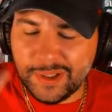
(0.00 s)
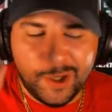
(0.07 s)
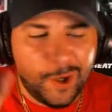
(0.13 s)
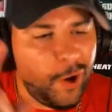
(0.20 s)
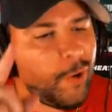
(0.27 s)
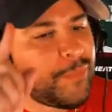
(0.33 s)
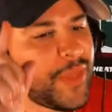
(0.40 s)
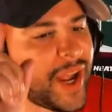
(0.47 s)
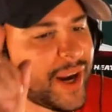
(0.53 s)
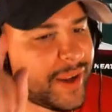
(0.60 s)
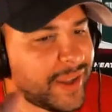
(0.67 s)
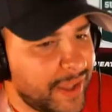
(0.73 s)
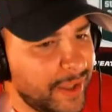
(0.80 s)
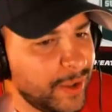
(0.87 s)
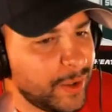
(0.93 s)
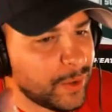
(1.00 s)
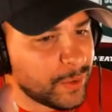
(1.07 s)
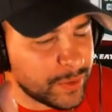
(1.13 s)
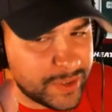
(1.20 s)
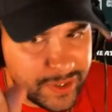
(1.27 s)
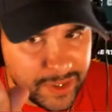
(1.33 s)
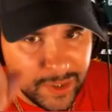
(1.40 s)
the hope that
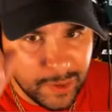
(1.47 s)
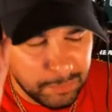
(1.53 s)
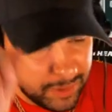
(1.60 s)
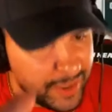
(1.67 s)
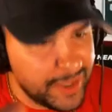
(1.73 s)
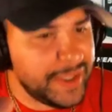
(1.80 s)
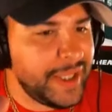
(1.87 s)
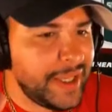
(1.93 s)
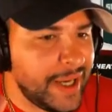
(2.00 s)
kills. But in the